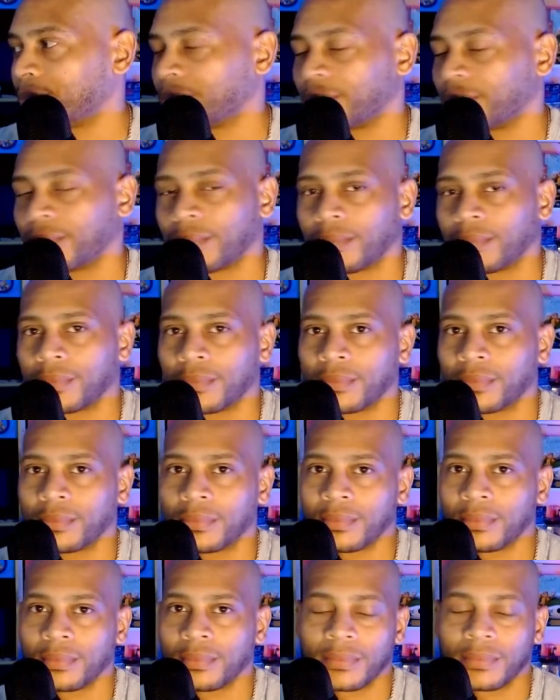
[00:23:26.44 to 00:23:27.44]

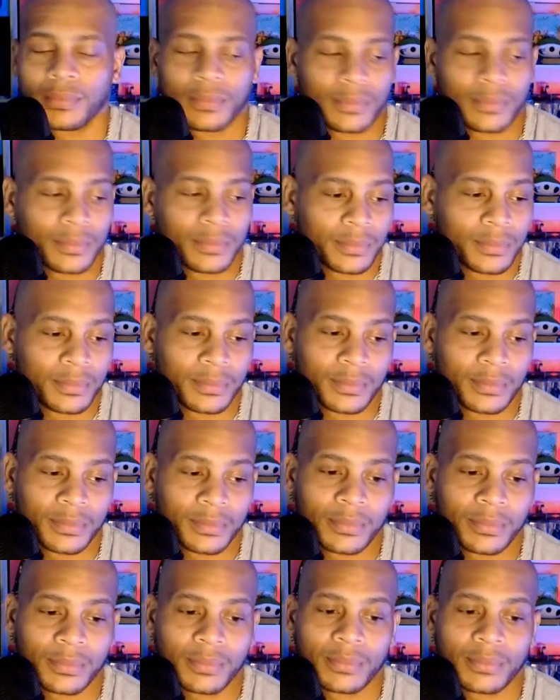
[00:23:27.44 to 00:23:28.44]

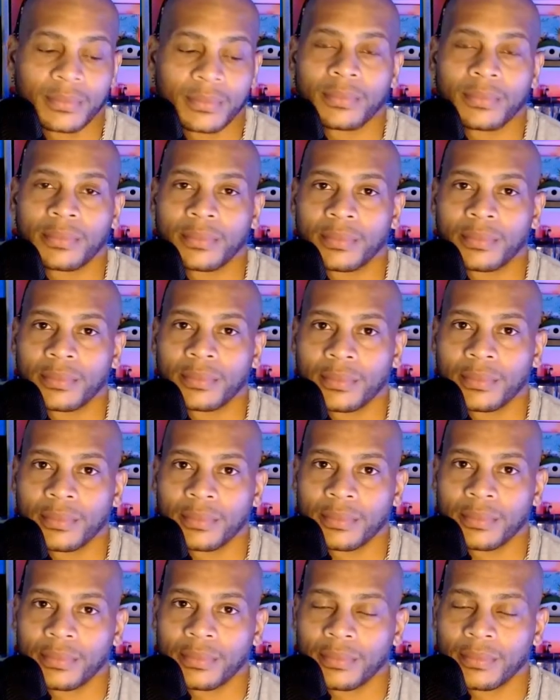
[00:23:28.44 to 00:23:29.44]

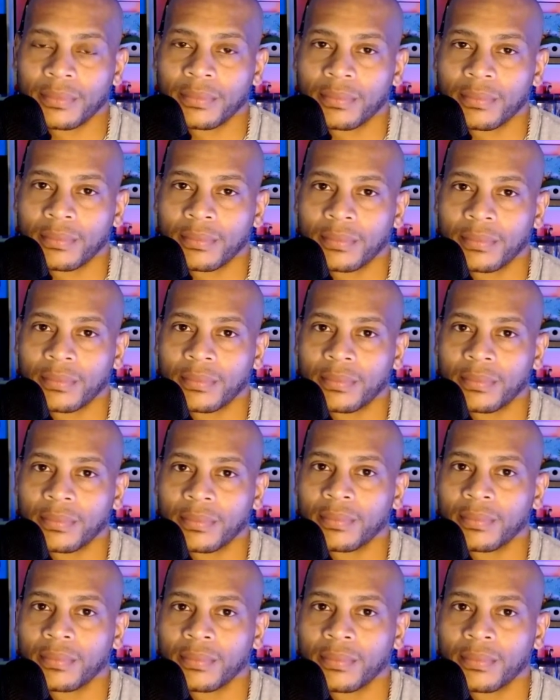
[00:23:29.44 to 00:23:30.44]

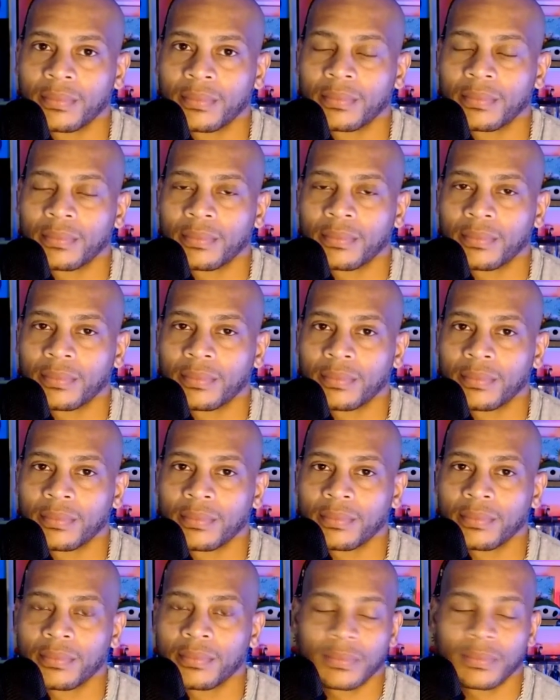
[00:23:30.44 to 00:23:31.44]

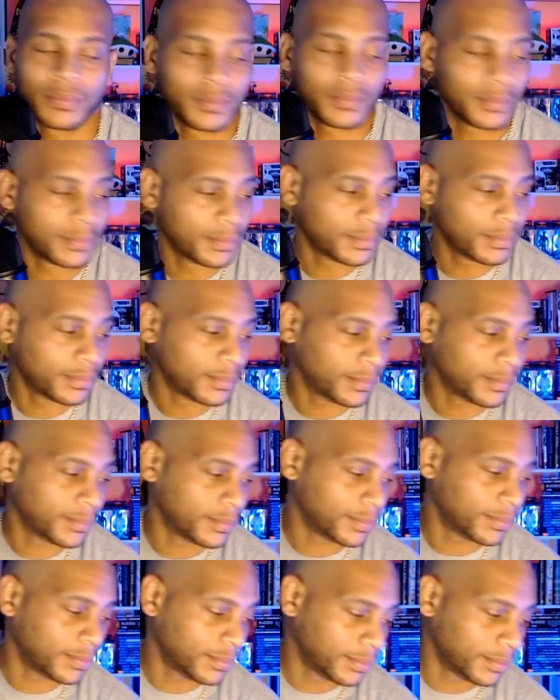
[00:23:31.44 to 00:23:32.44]

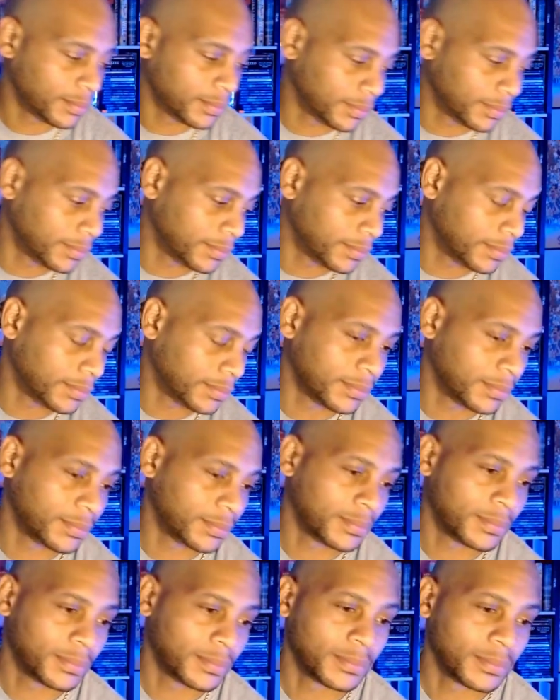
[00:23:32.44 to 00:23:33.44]

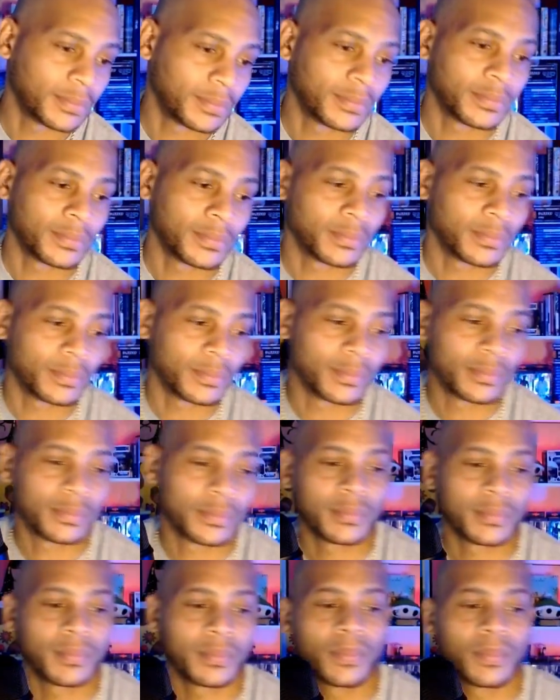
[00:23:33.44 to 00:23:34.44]
No words are spoken by the person on screen.